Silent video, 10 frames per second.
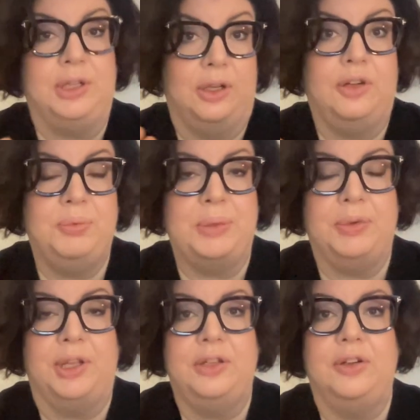lot of
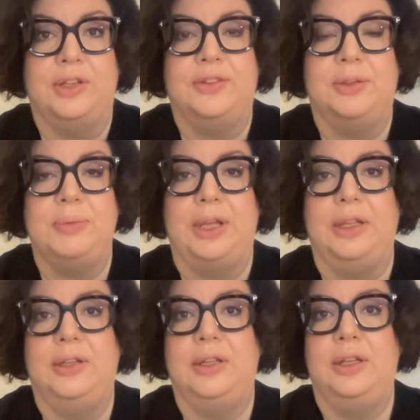people
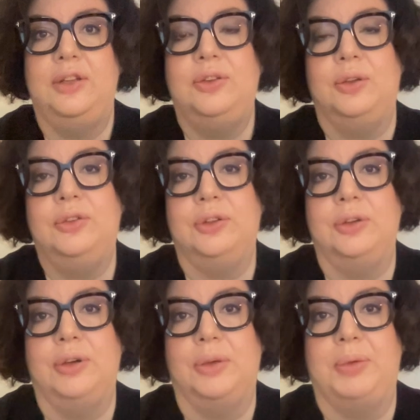underestimate, it is
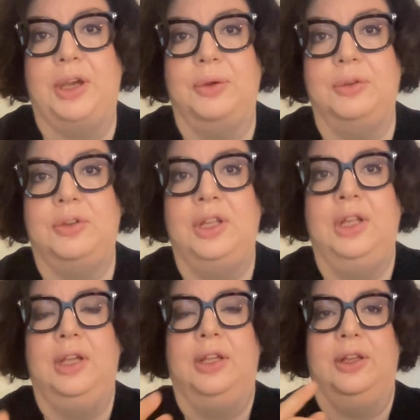also about
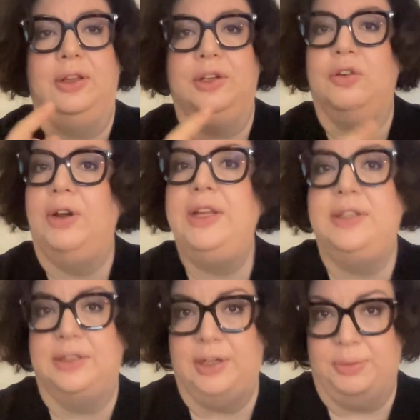the crate
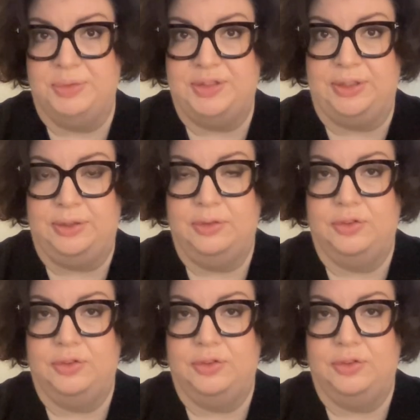it comes in.